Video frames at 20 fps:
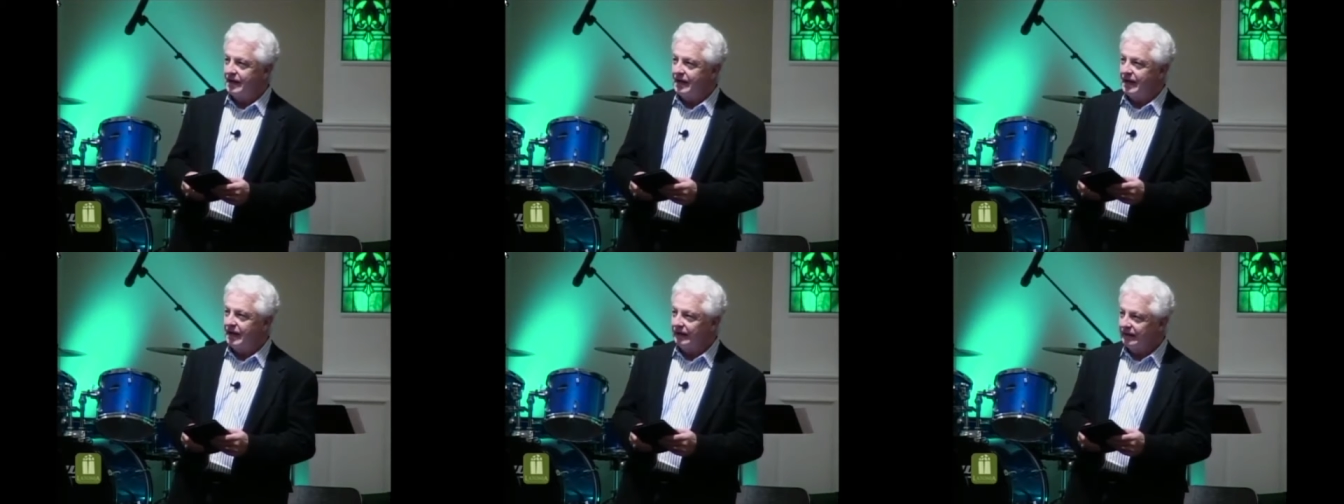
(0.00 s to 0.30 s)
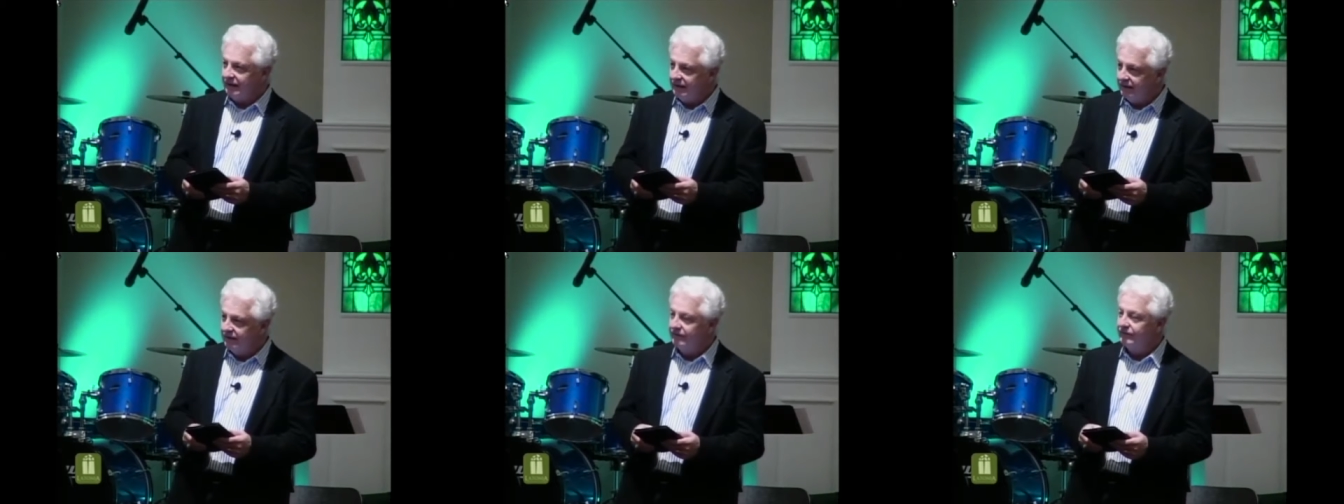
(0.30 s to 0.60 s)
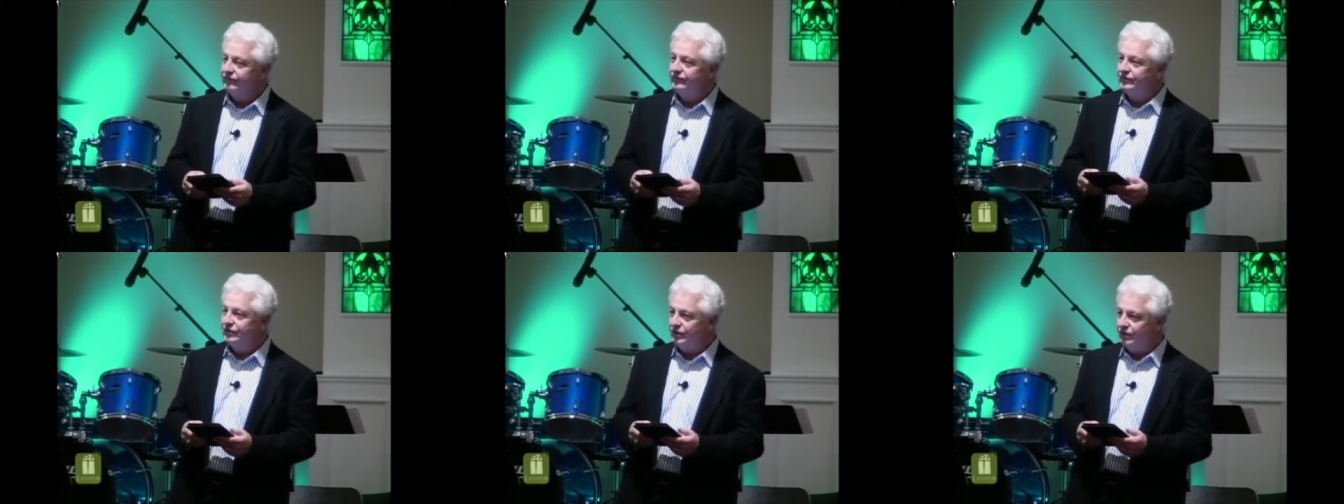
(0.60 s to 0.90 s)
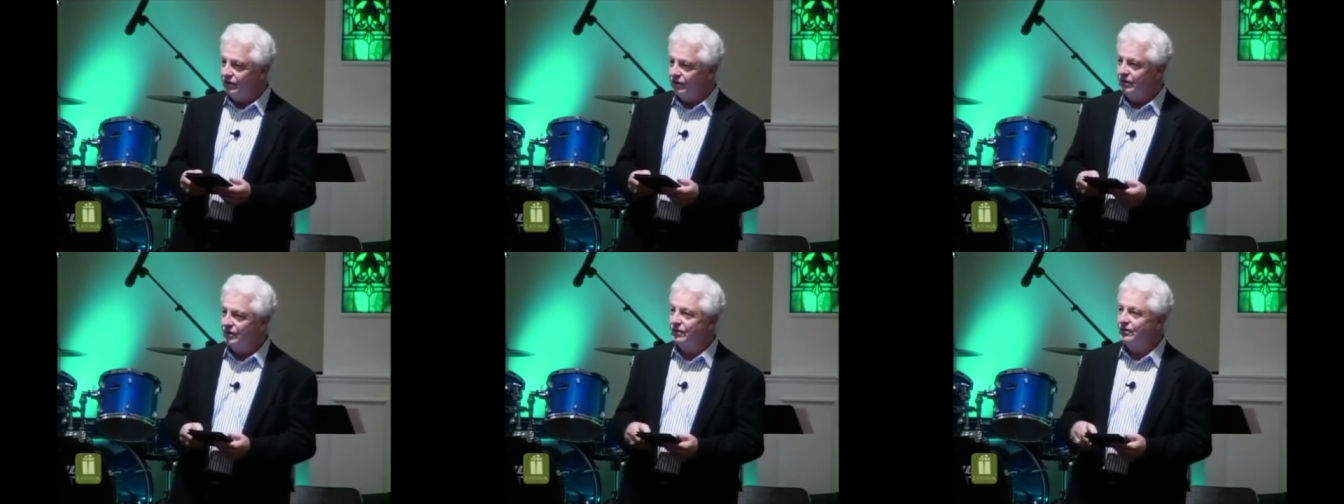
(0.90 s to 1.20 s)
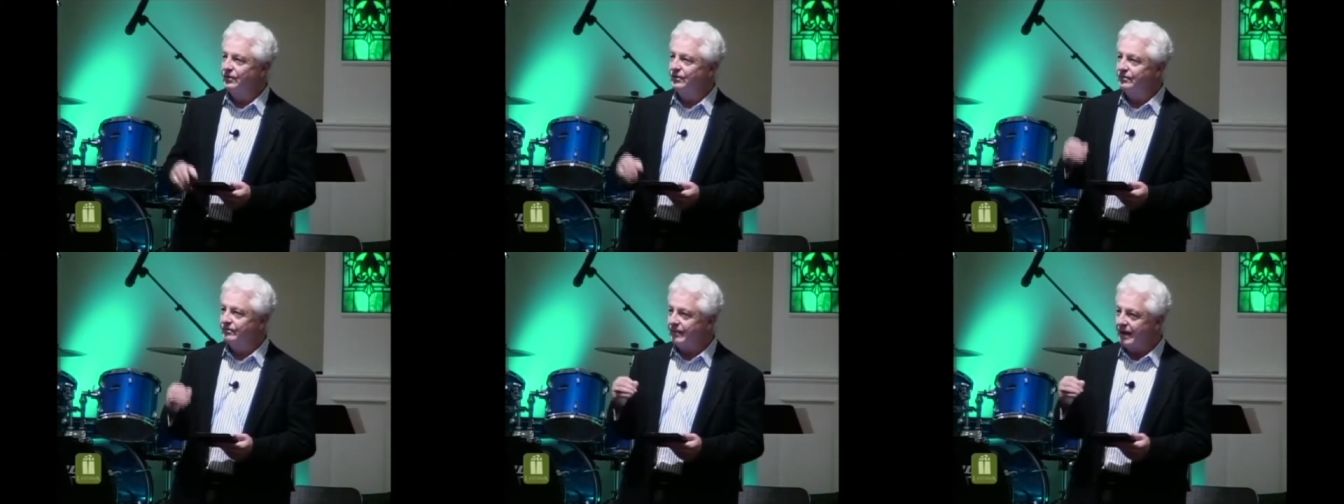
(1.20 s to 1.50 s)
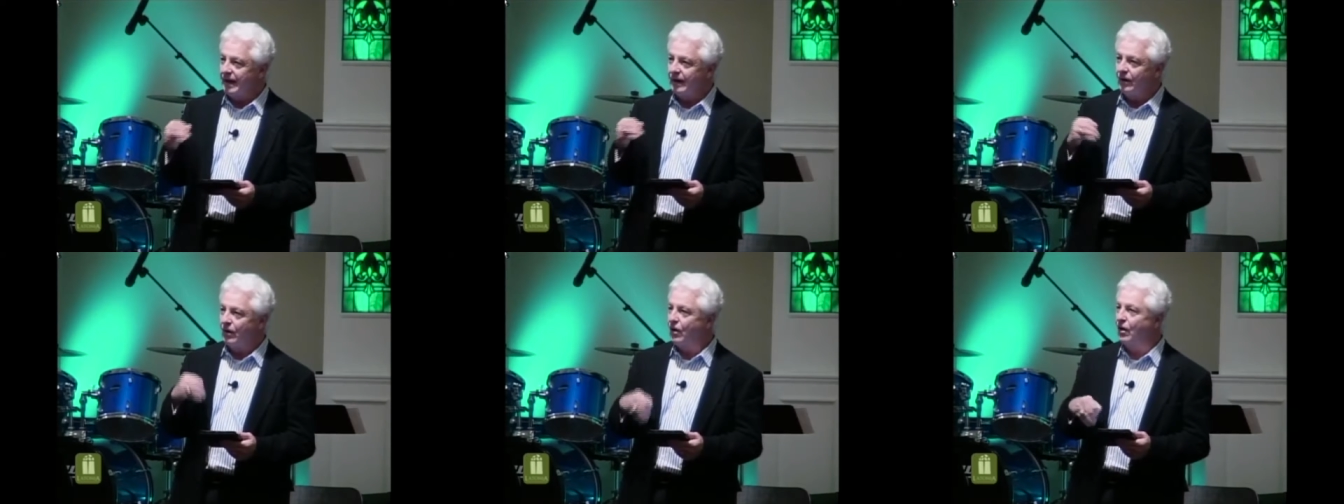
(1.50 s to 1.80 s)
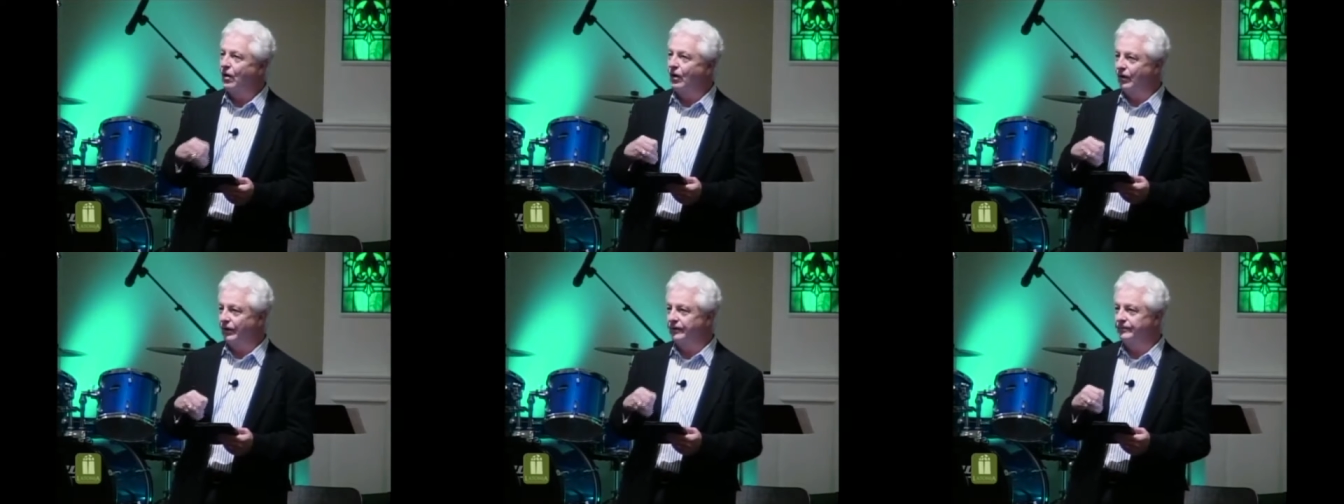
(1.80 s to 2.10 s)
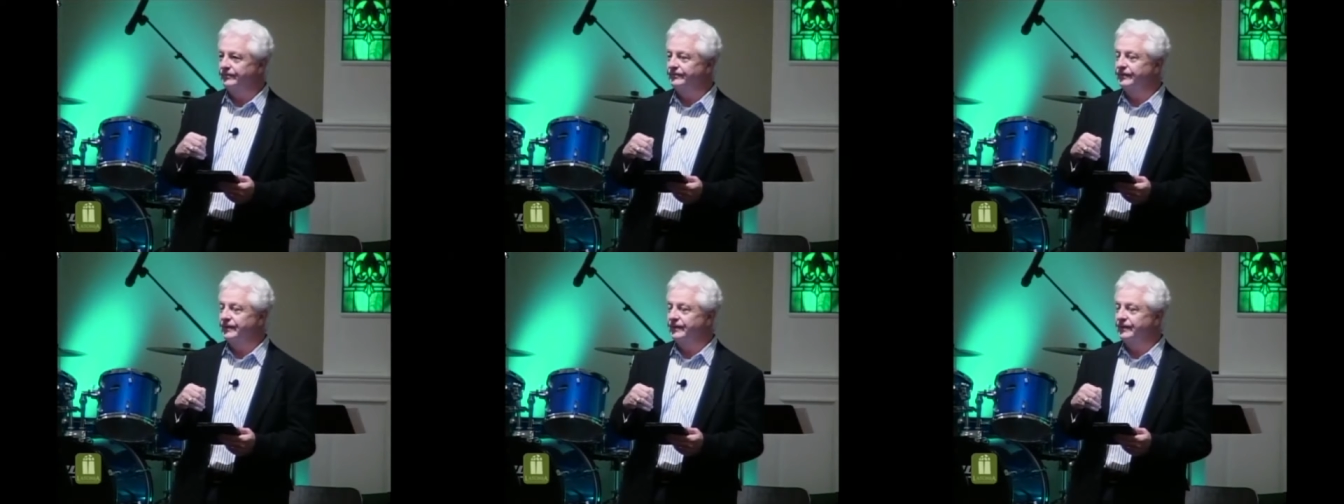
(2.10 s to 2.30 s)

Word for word: I give to you my heart.